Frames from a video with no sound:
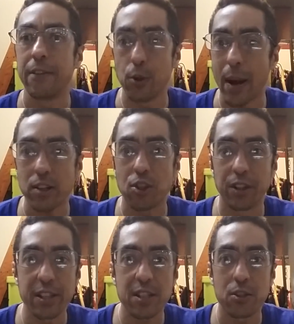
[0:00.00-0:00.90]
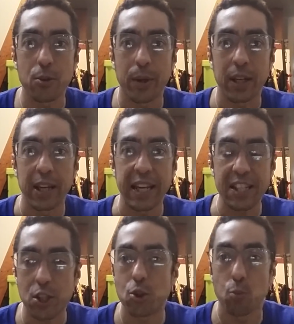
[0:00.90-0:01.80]
if you actually listen to it,
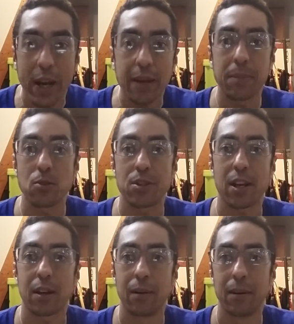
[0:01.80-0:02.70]
it's swing music.